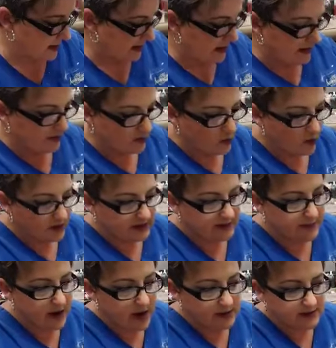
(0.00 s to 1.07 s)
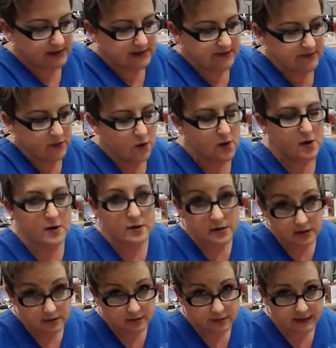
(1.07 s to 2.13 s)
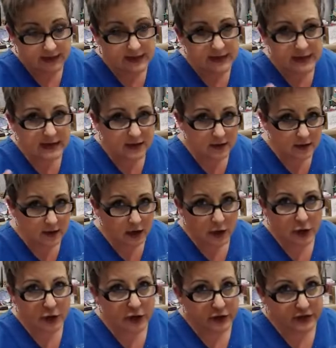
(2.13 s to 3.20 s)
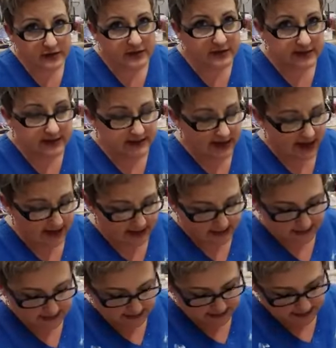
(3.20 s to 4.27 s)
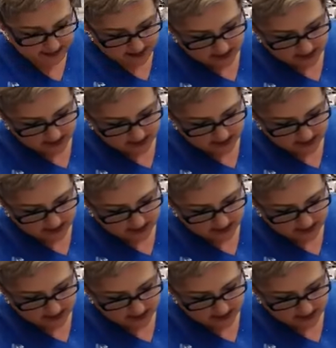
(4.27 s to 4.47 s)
And of course, boss is for bleeding, odors, stains,